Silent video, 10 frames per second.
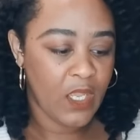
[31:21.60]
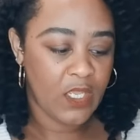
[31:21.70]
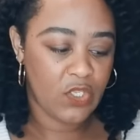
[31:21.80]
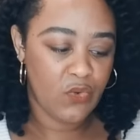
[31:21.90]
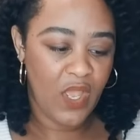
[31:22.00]

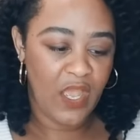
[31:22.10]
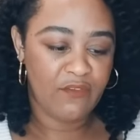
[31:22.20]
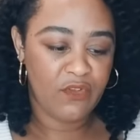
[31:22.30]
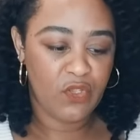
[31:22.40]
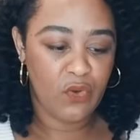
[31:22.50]
and you
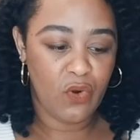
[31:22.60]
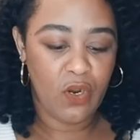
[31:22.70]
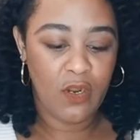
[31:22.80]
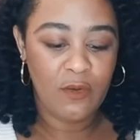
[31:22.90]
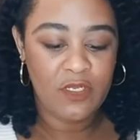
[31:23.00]
have
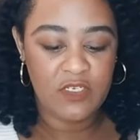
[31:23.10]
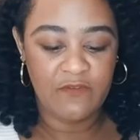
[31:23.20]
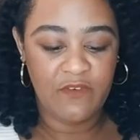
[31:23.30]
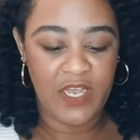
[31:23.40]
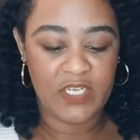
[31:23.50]
your
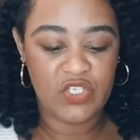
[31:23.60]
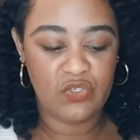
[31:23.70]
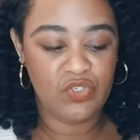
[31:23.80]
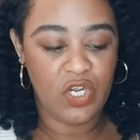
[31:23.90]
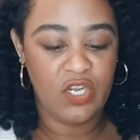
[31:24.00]
device to
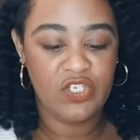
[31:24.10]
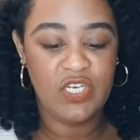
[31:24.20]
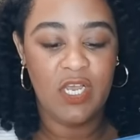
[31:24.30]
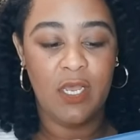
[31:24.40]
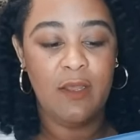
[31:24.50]
charge it
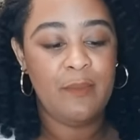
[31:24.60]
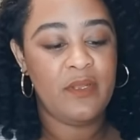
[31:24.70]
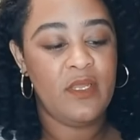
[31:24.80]
up,